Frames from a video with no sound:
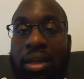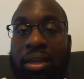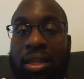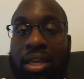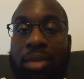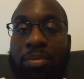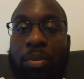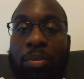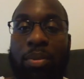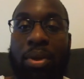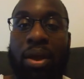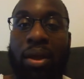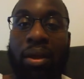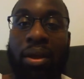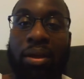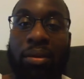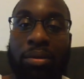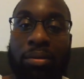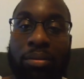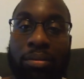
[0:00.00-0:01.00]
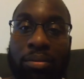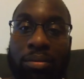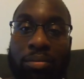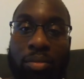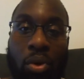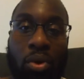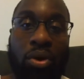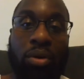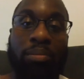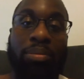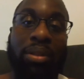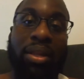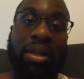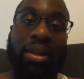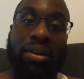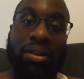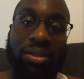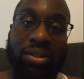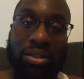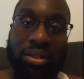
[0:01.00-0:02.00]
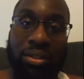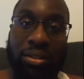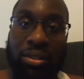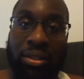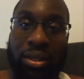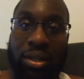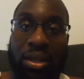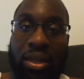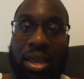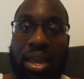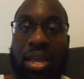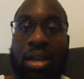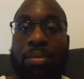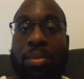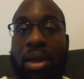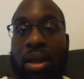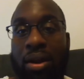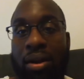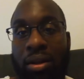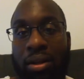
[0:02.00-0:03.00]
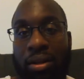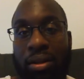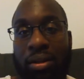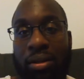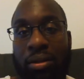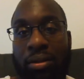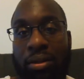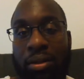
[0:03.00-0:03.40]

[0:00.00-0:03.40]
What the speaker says: keep American-born players in America